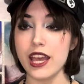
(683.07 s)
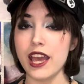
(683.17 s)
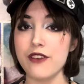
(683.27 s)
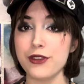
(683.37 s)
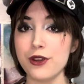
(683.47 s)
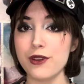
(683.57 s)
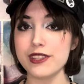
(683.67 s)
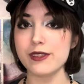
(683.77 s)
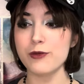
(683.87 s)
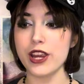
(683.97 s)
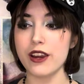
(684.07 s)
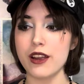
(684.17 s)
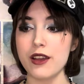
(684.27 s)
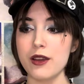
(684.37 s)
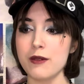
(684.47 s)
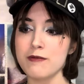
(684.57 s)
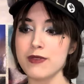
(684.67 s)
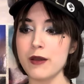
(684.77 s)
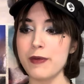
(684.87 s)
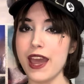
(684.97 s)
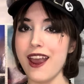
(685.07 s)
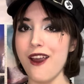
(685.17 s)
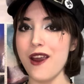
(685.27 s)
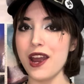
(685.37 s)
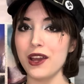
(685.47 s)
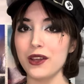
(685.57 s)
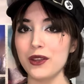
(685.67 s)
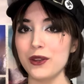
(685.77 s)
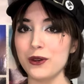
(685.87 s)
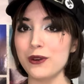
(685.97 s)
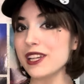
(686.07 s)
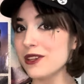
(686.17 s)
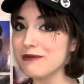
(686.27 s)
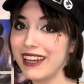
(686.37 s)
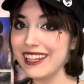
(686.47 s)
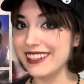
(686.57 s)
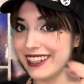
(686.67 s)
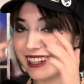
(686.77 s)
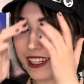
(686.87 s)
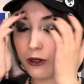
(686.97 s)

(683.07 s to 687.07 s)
If you're going somewhere, prepare what you might need.